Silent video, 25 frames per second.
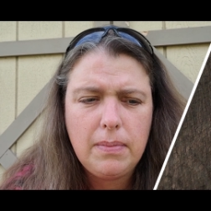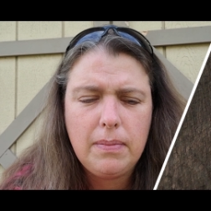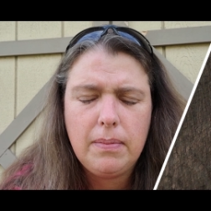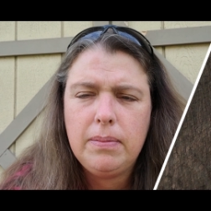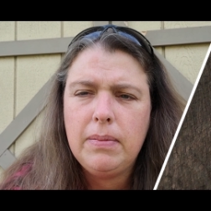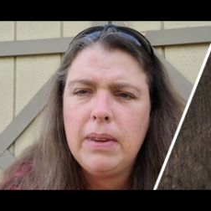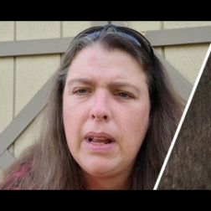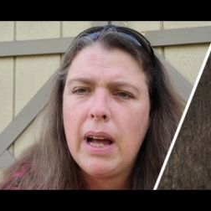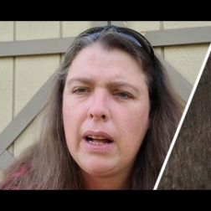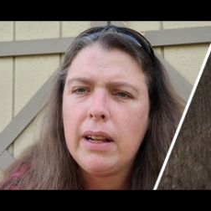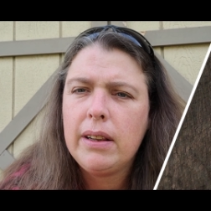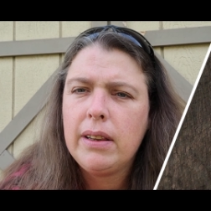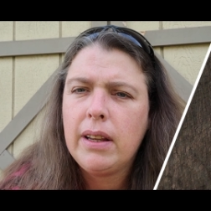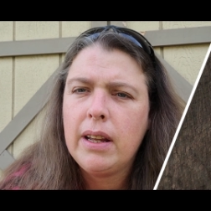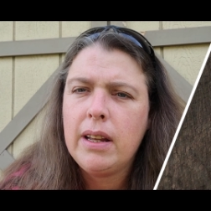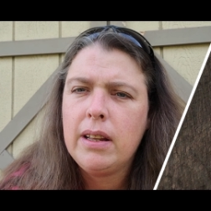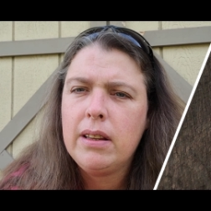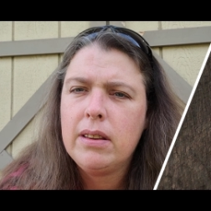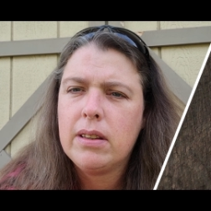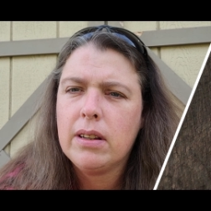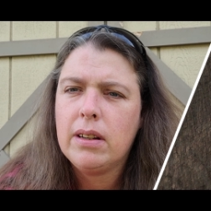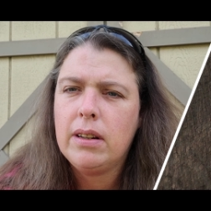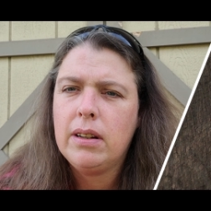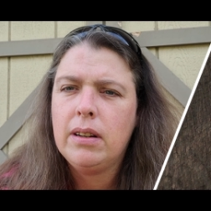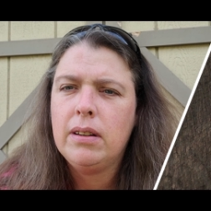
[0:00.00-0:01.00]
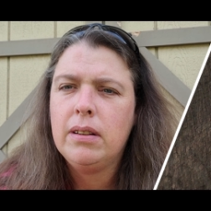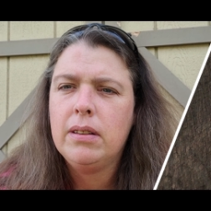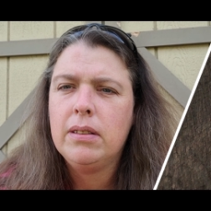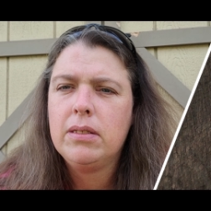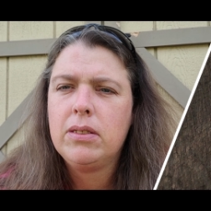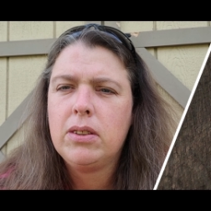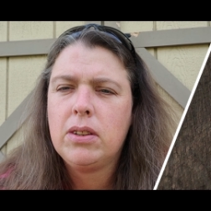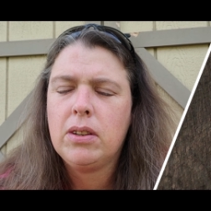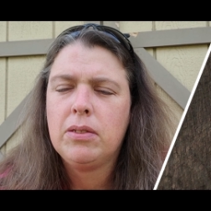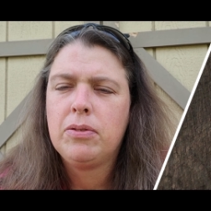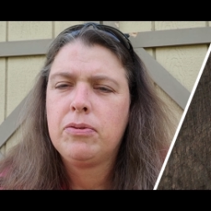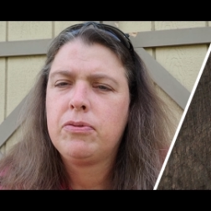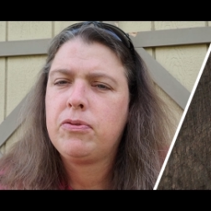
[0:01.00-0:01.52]
not like the
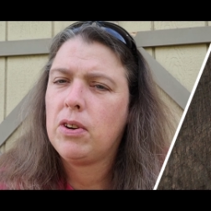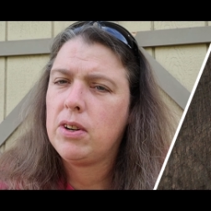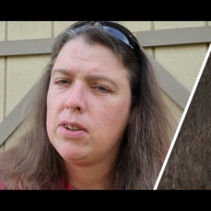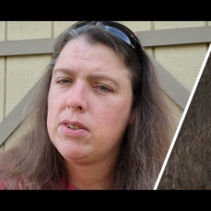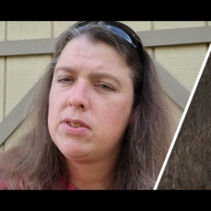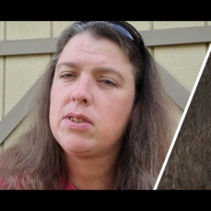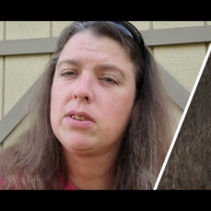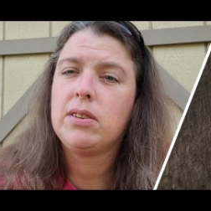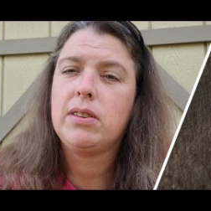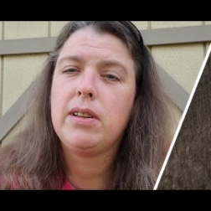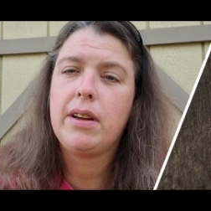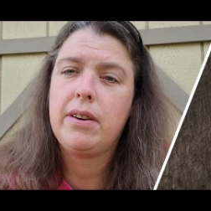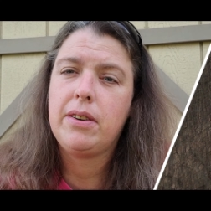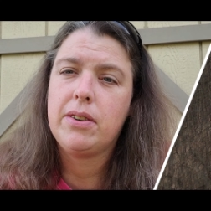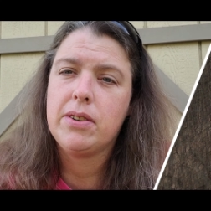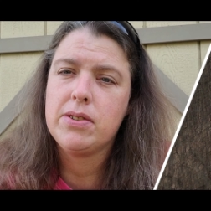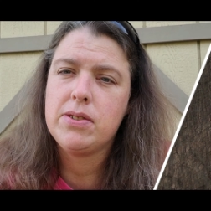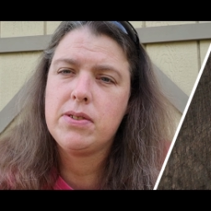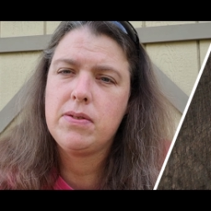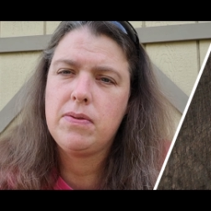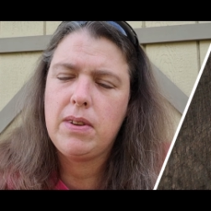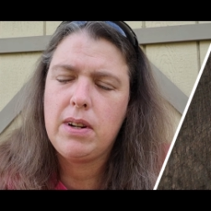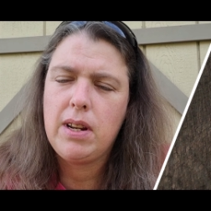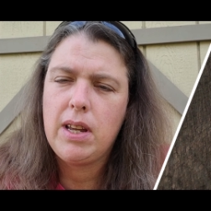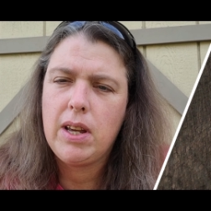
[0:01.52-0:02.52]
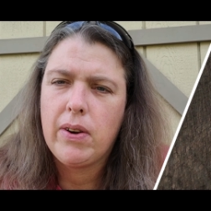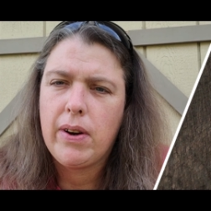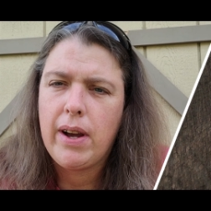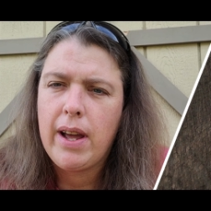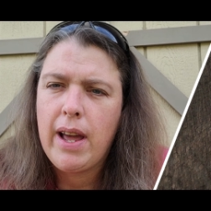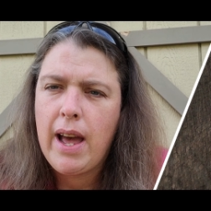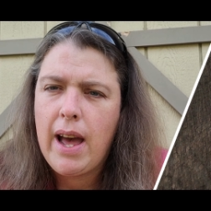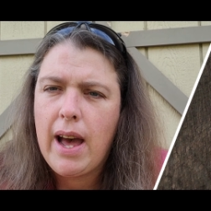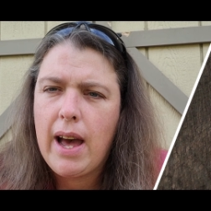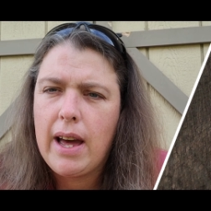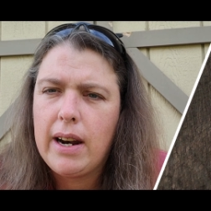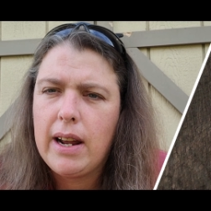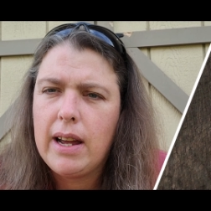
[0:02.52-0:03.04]
the first letters video I
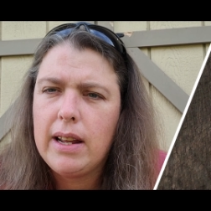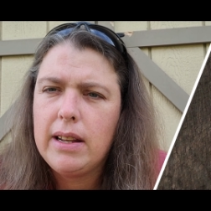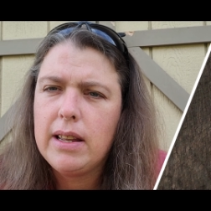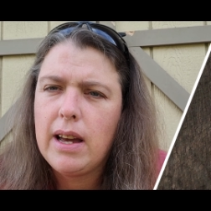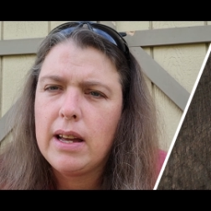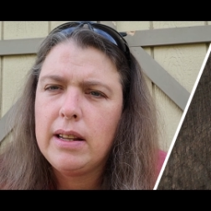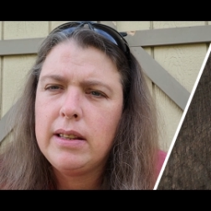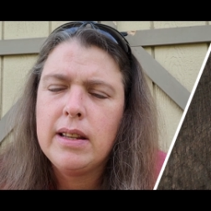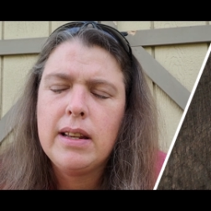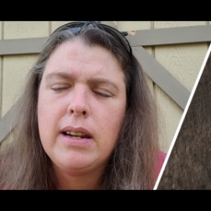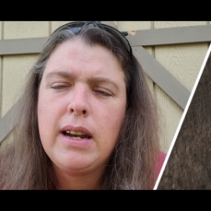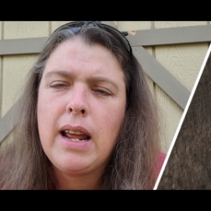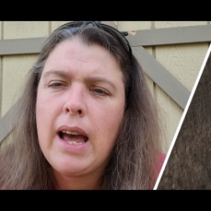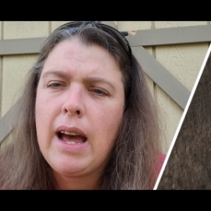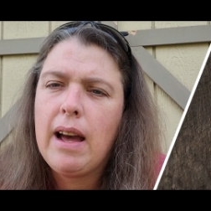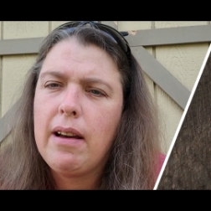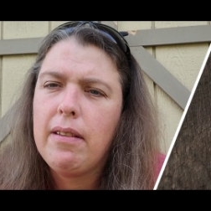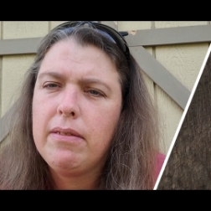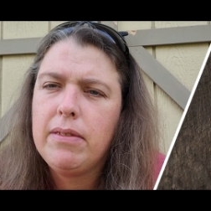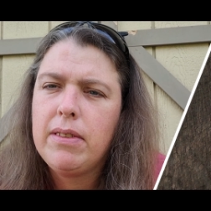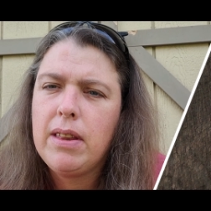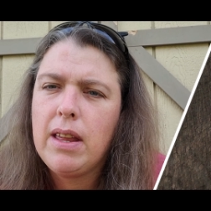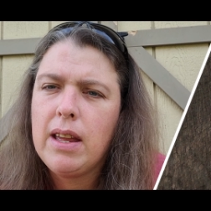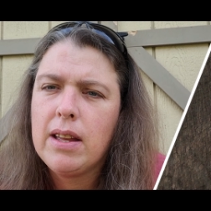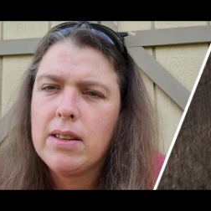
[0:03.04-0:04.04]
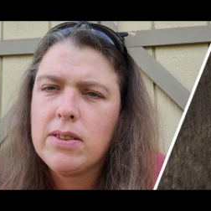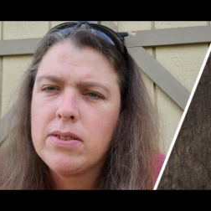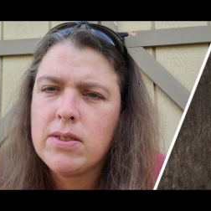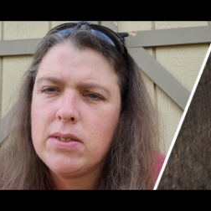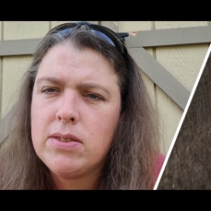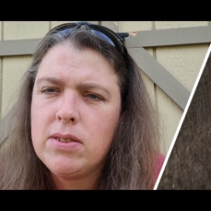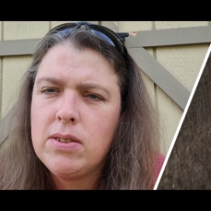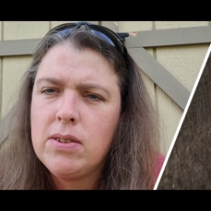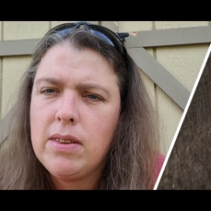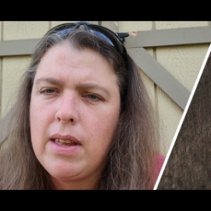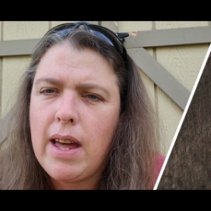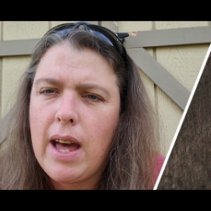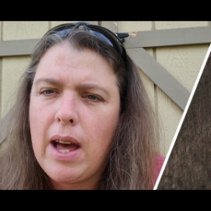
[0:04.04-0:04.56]
had. I, I, didn't have the answer
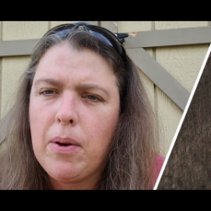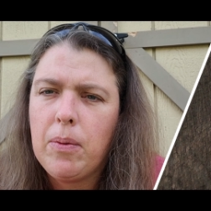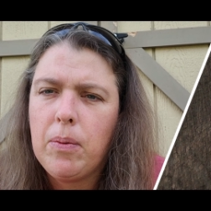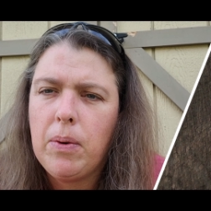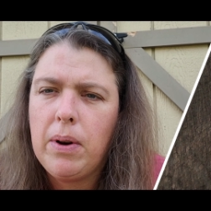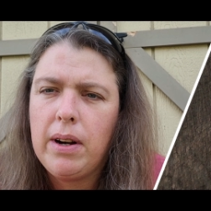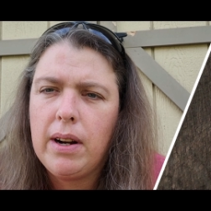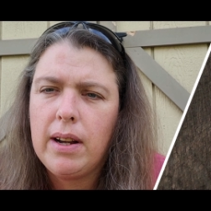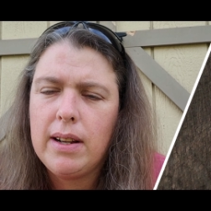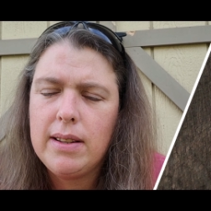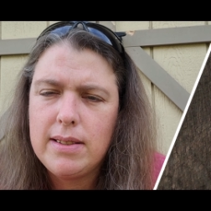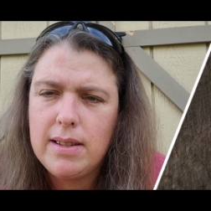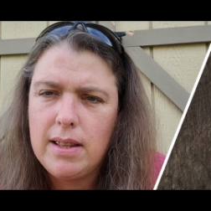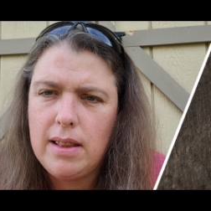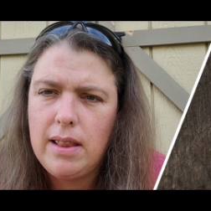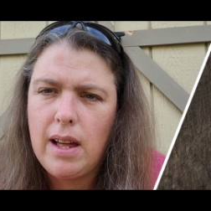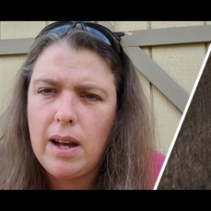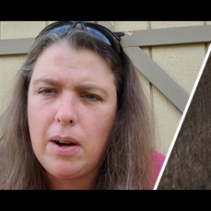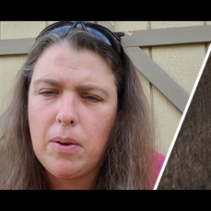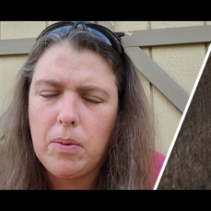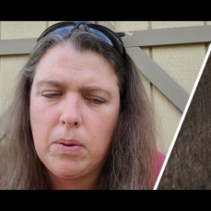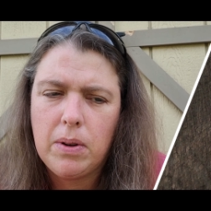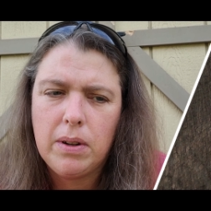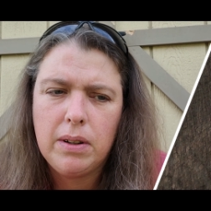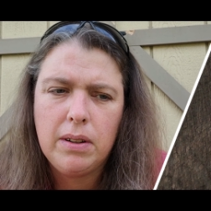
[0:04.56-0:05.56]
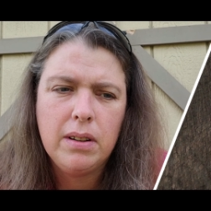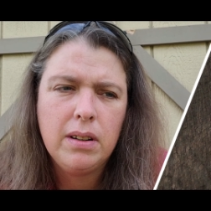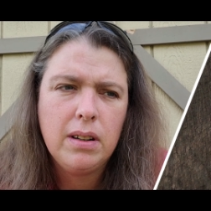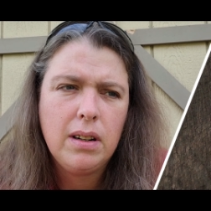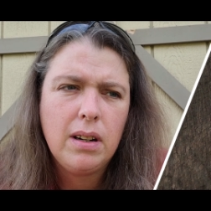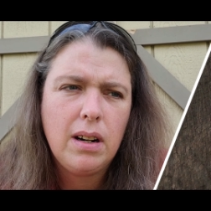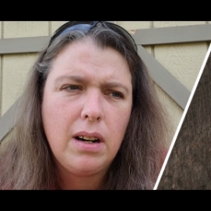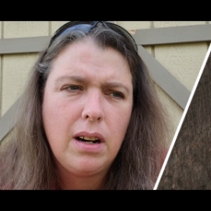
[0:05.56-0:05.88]
to that one. I did that one.